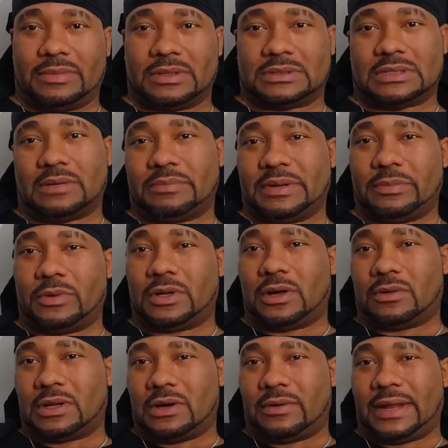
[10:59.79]
But some people
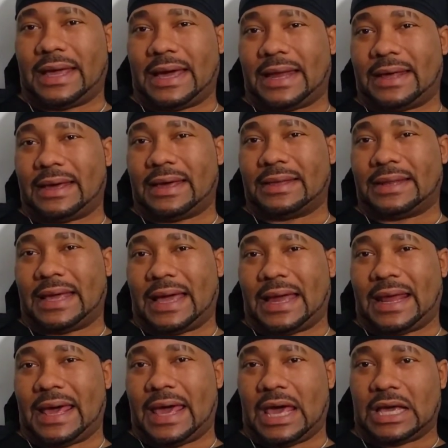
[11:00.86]
don't know they gotta they
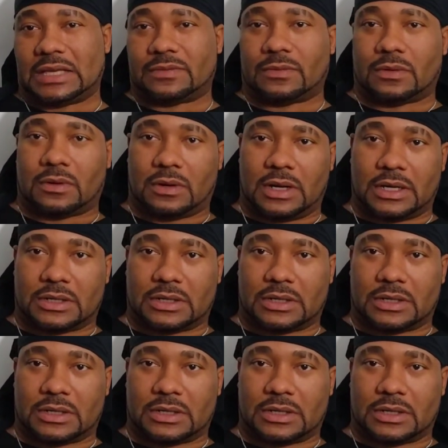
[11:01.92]
gotta ask for